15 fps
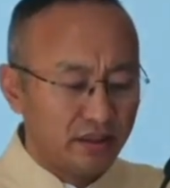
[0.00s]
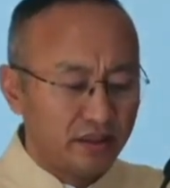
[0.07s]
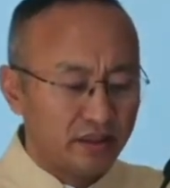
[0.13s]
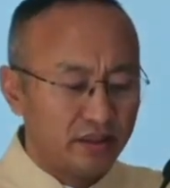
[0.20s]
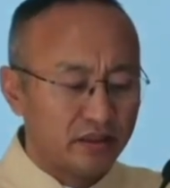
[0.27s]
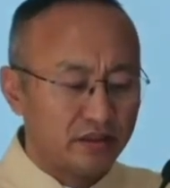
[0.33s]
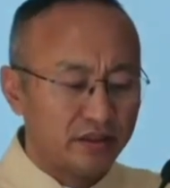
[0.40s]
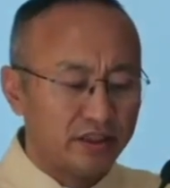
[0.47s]

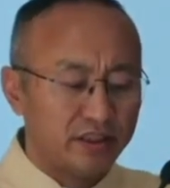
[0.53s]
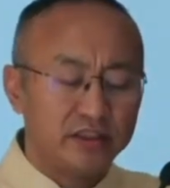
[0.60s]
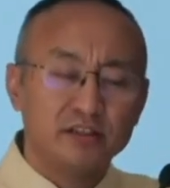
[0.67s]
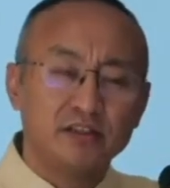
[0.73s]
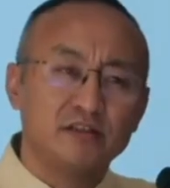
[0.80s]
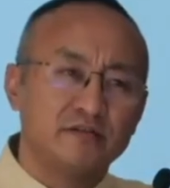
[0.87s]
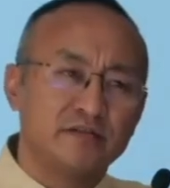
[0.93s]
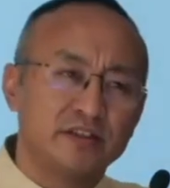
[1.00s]
in our
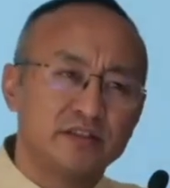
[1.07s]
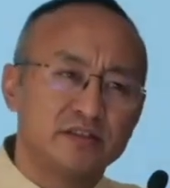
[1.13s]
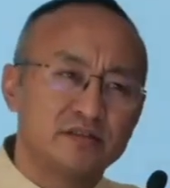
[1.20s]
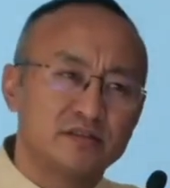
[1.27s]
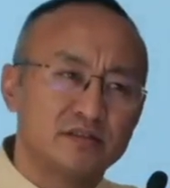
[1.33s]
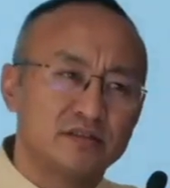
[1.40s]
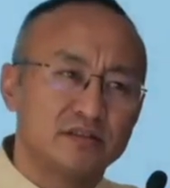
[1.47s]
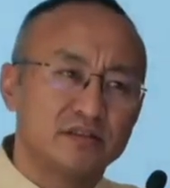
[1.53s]

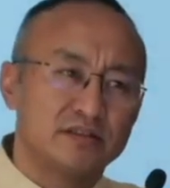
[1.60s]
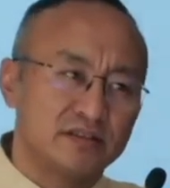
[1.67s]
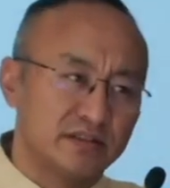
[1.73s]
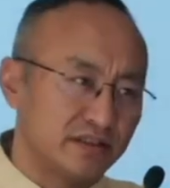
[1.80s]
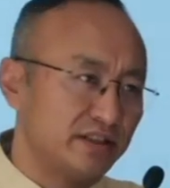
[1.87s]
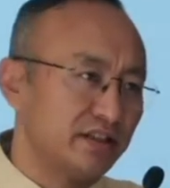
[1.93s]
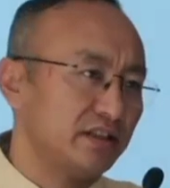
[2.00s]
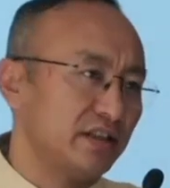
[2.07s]
e-governance
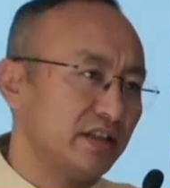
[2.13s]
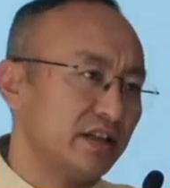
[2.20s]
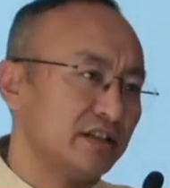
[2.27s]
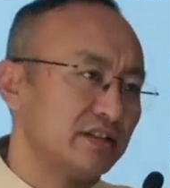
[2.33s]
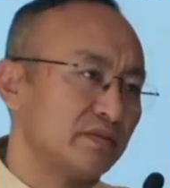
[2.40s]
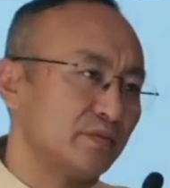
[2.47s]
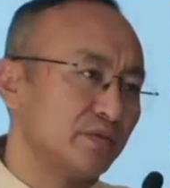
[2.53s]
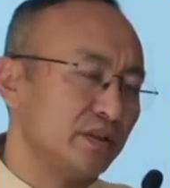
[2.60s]
journey
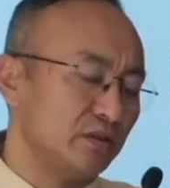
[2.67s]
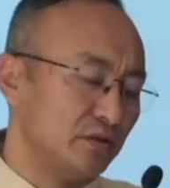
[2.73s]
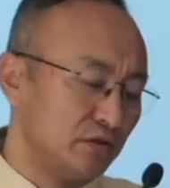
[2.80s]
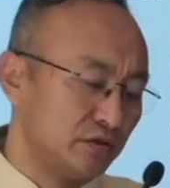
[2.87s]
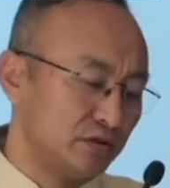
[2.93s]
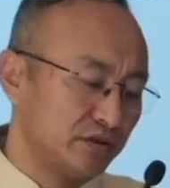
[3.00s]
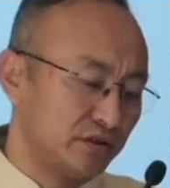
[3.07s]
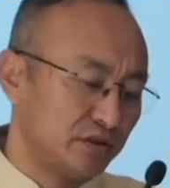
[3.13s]
as we
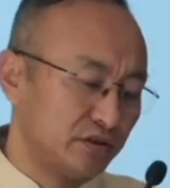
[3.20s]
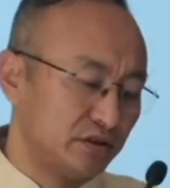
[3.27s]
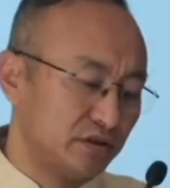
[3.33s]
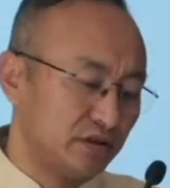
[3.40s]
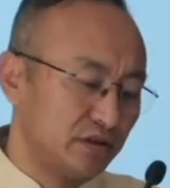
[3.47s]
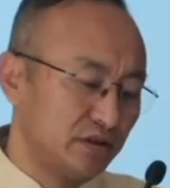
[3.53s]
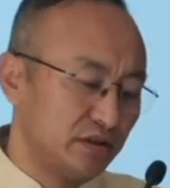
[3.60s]
launch